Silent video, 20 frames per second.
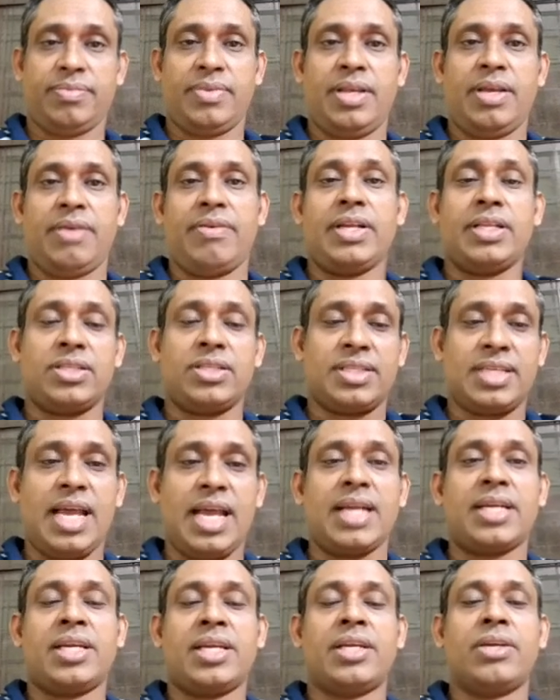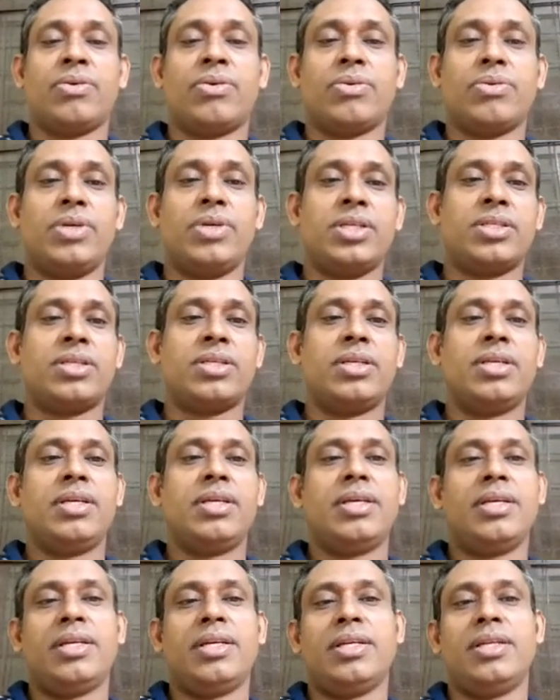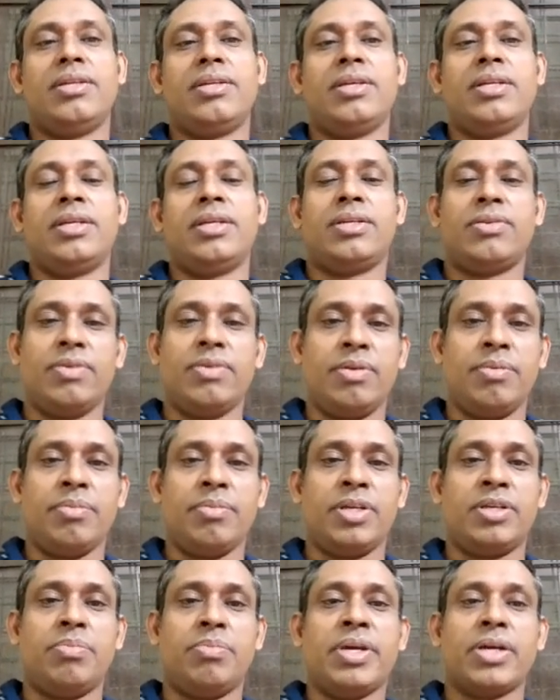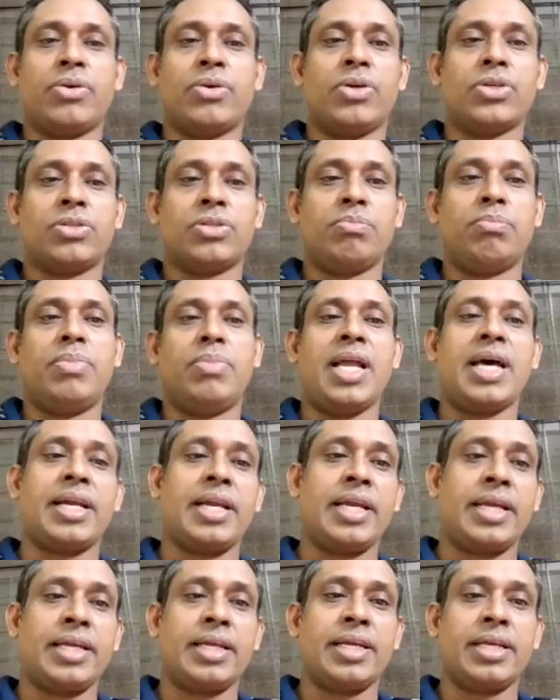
When scattering occurs, it may cause blurring